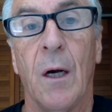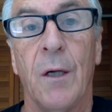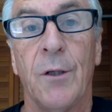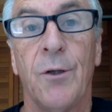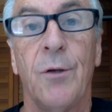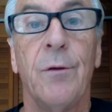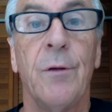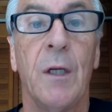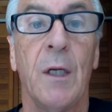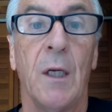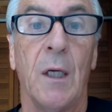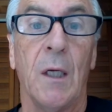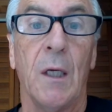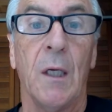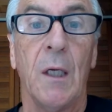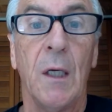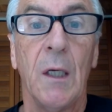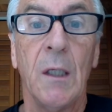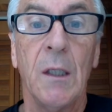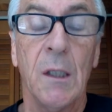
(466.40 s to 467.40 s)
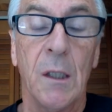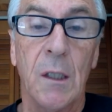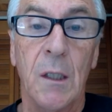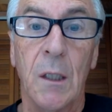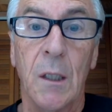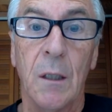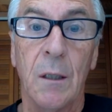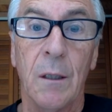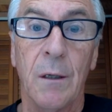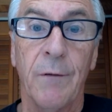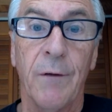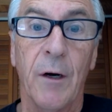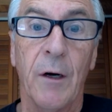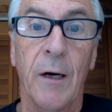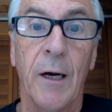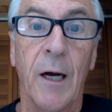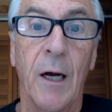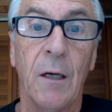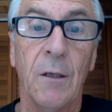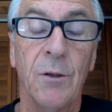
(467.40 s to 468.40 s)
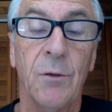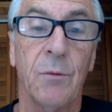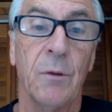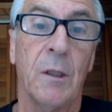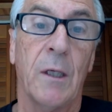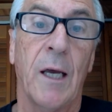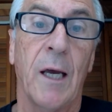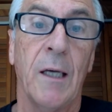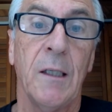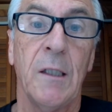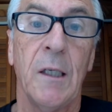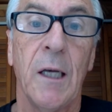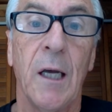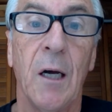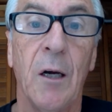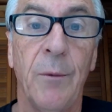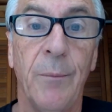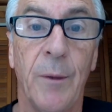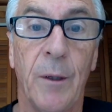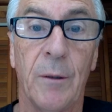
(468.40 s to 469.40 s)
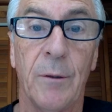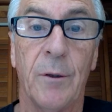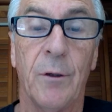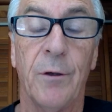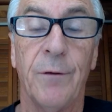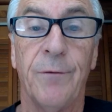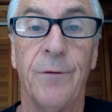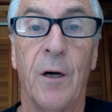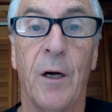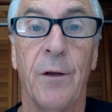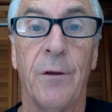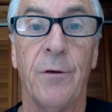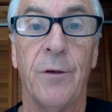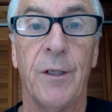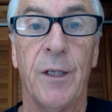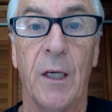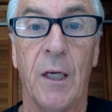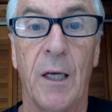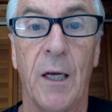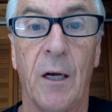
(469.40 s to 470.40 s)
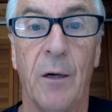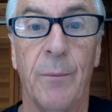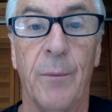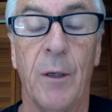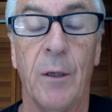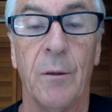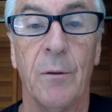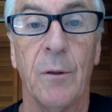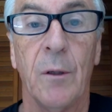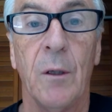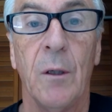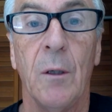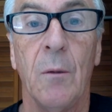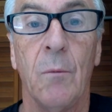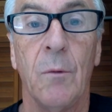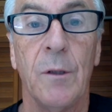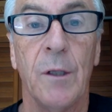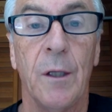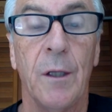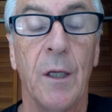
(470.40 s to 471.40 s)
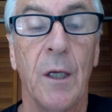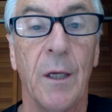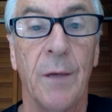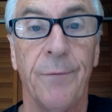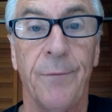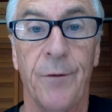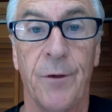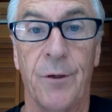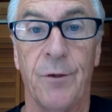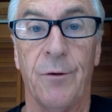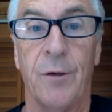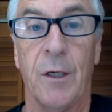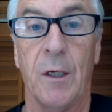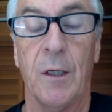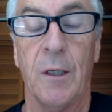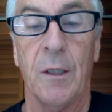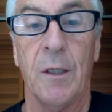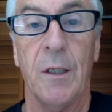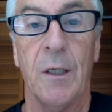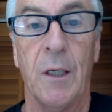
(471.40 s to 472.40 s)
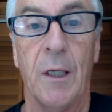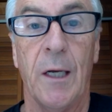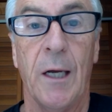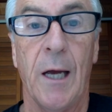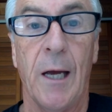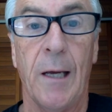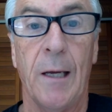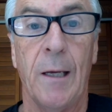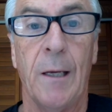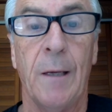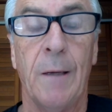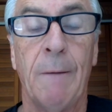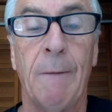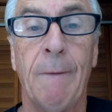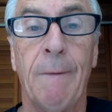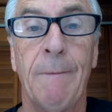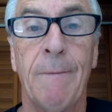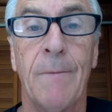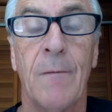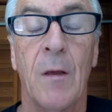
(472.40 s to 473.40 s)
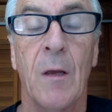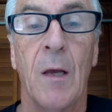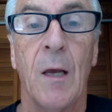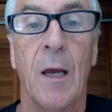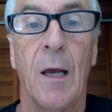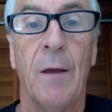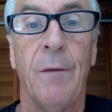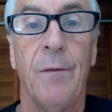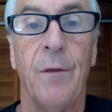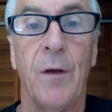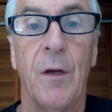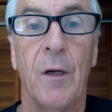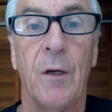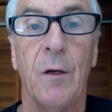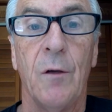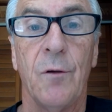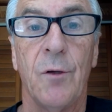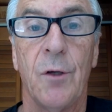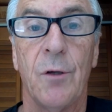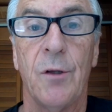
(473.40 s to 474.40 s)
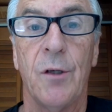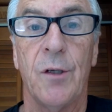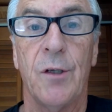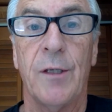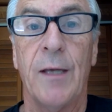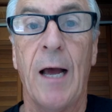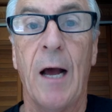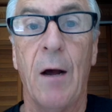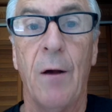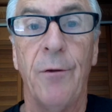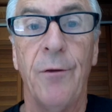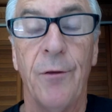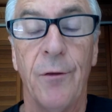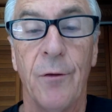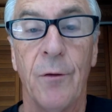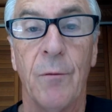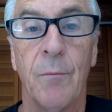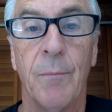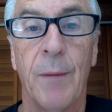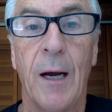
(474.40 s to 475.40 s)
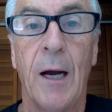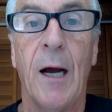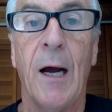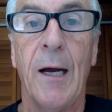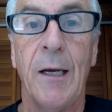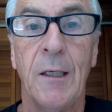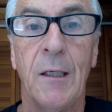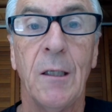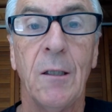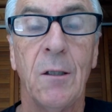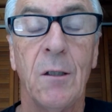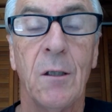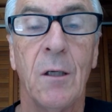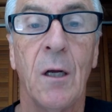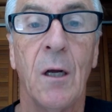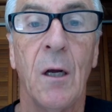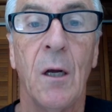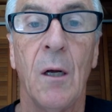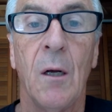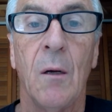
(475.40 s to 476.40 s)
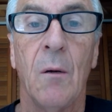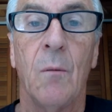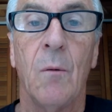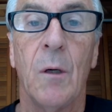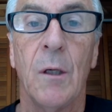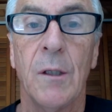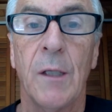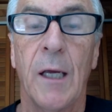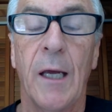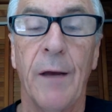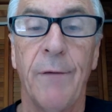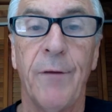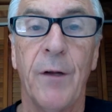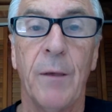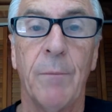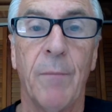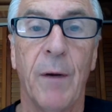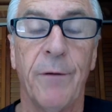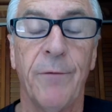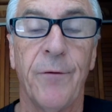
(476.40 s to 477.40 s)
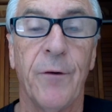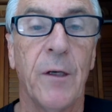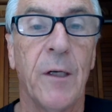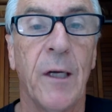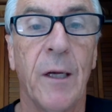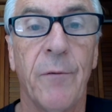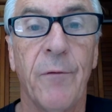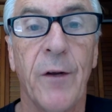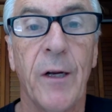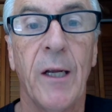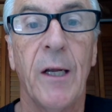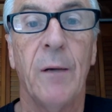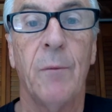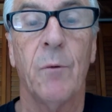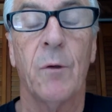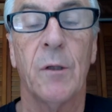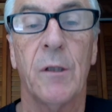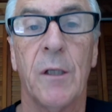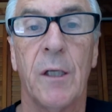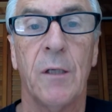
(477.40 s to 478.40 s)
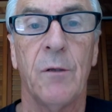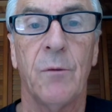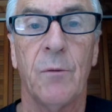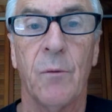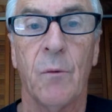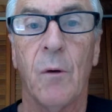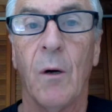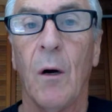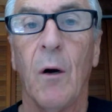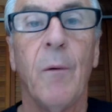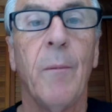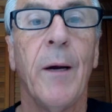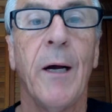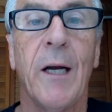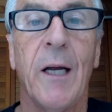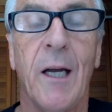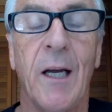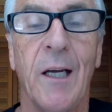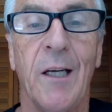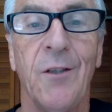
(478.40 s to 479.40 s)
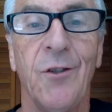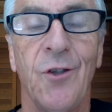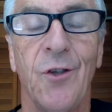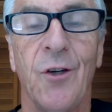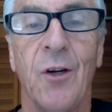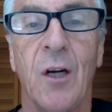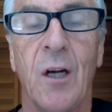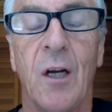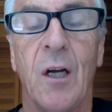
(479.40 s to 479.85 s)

To the east of our house was Casey Helmold. Her father, Dick Helmold, was in the infantry in D-Day. And then to the south, behind us, was my friend Evan Edwards. These were all my age.